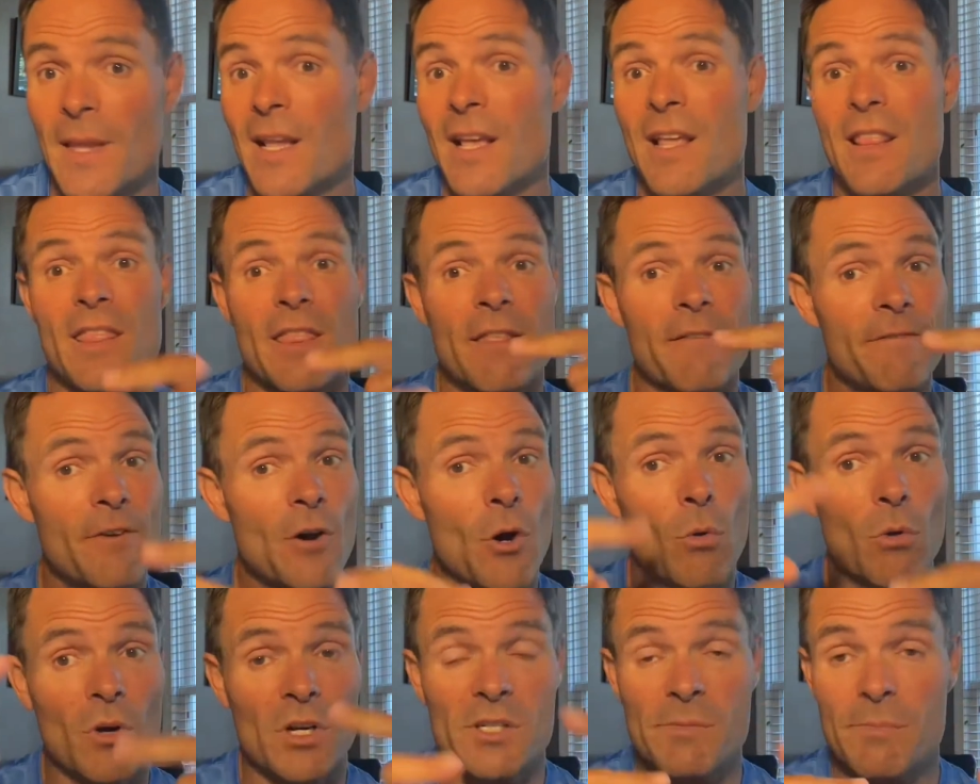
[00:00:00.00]
The phone
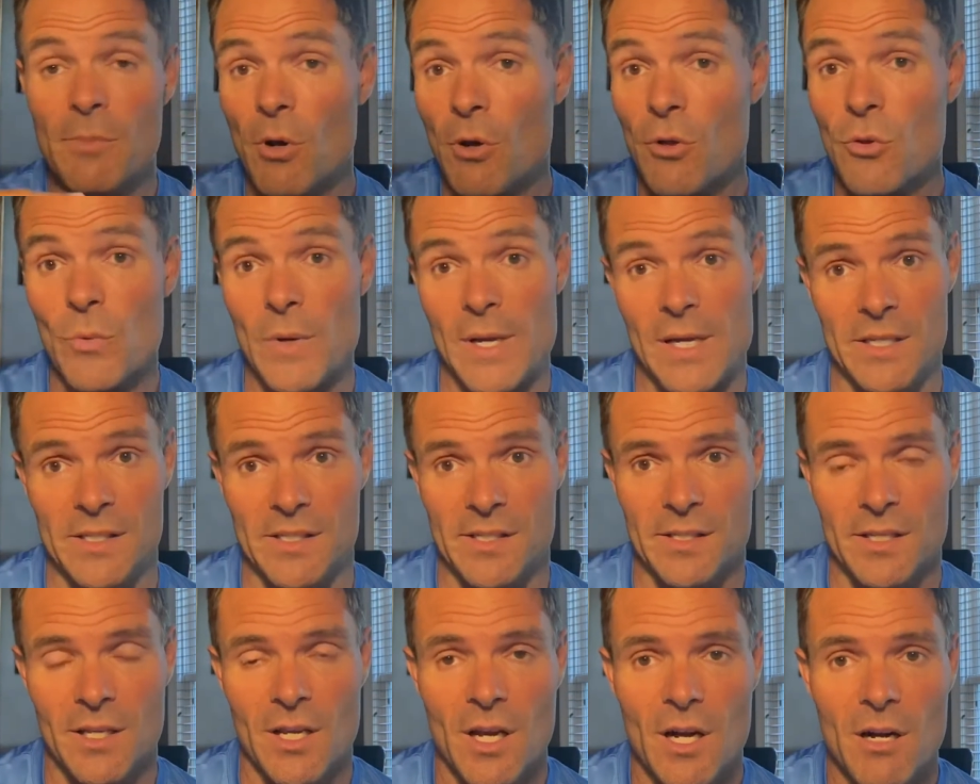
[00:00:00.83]
works both
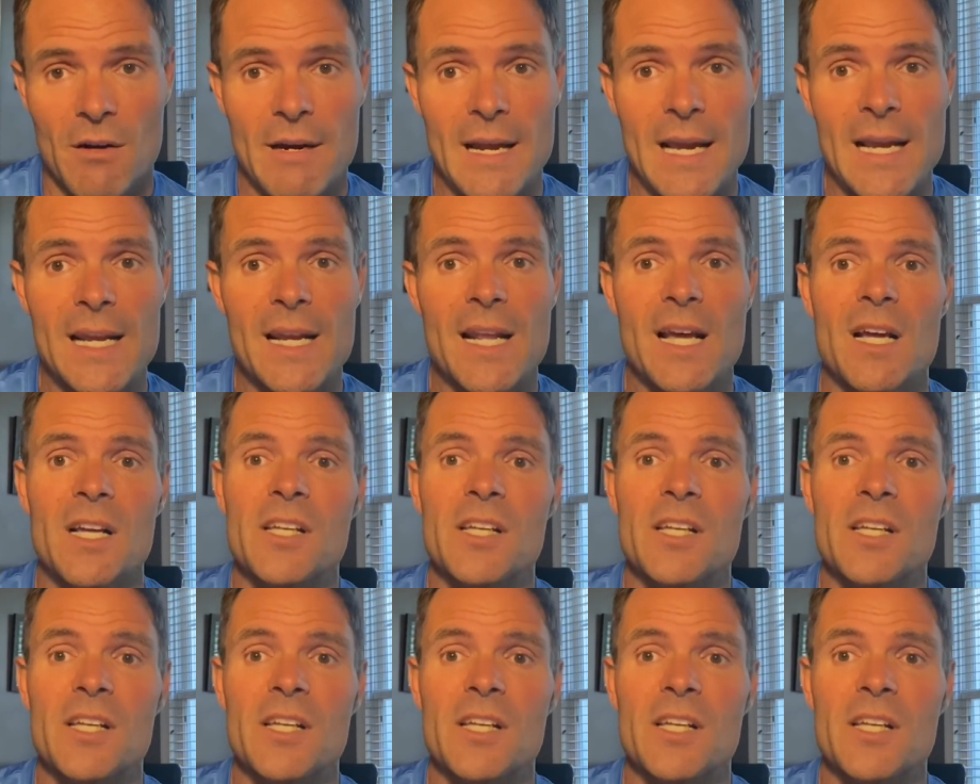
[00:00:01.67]
ways, right?